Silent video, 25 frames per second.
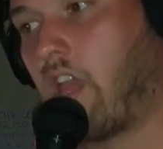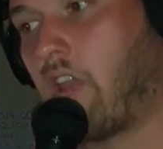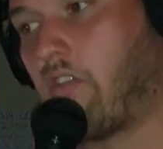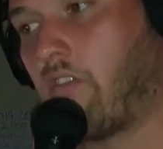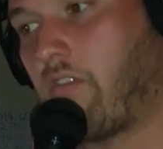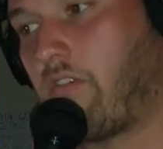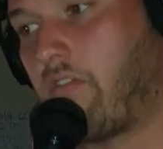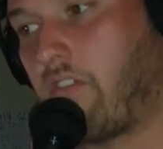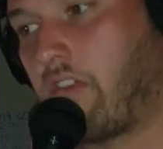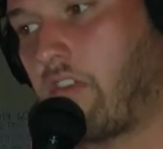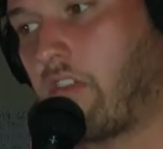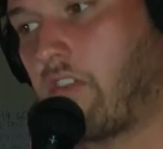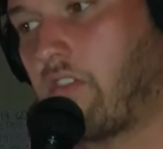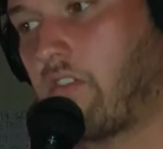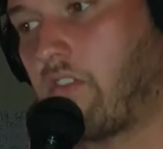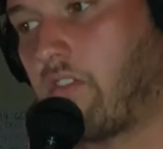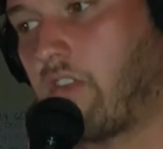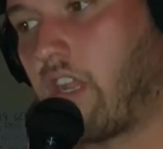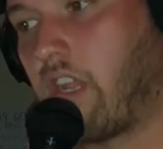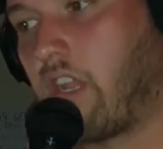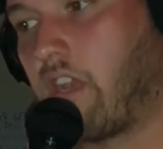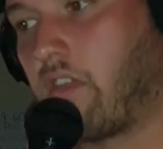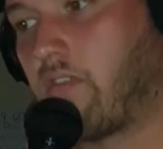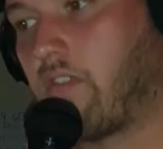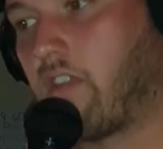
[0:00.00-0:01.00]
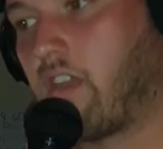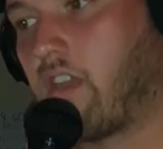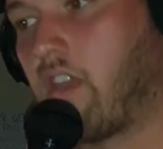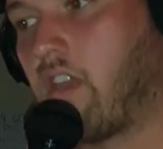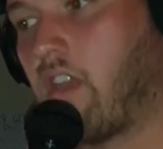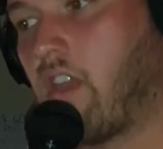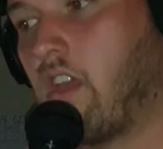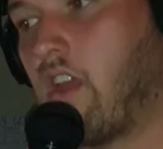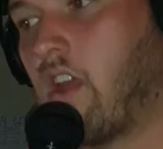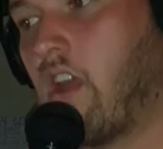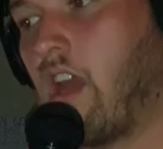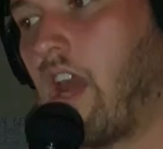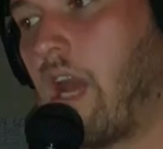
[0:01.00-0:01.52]
He'll feel good
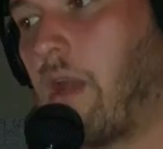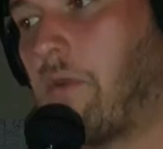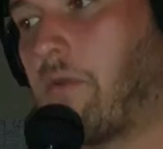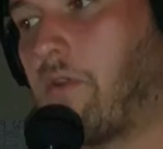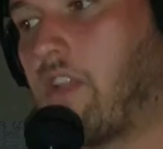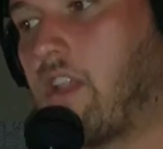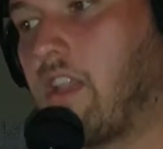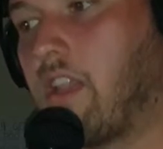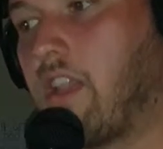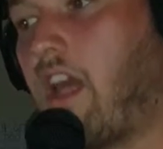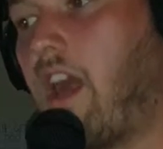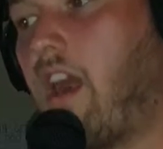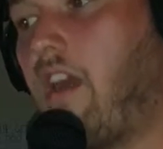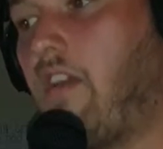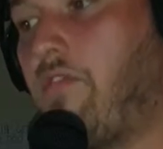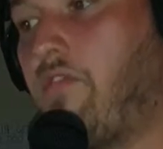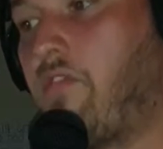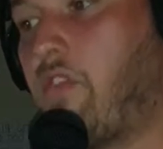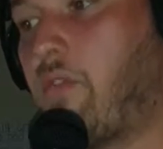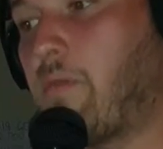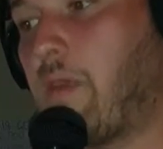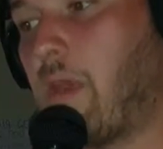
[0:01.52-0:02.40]
anyway. I would love